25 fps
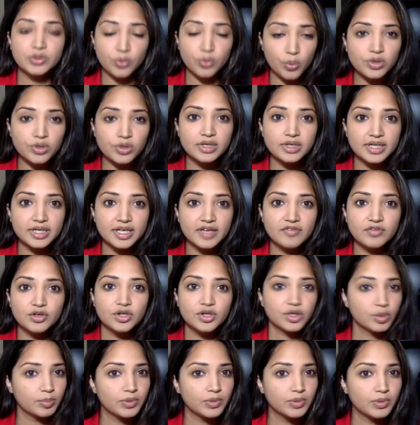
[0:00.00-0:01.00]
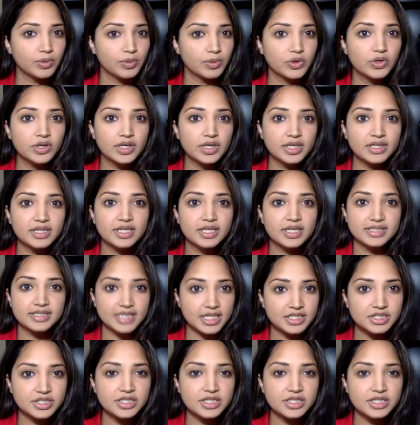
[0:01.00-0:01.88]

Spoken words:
order to give your community the attention it